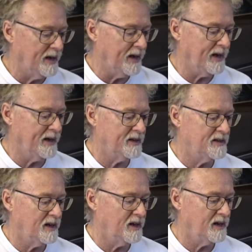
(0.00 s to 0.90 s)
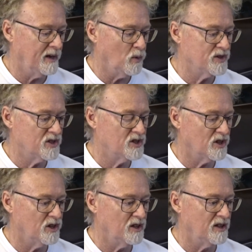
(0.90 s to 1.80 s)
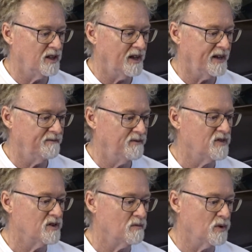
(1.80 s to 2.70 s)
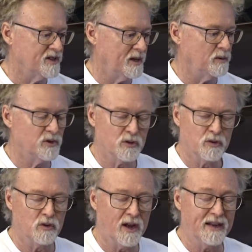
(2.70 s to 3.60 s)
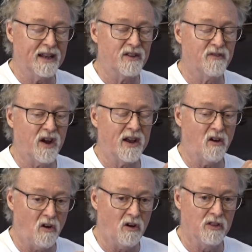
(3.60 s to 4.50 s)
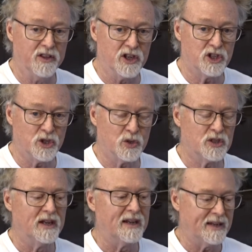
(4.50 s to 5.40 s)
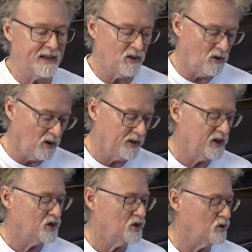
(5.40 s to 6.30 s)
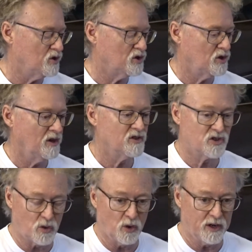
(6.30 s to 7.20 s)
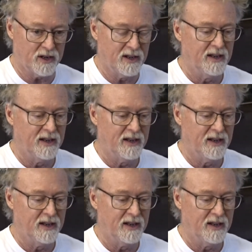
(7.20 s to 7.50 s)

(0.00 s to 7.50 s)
and it wasn't until I was able to identify all the issues, get all the issues sorted,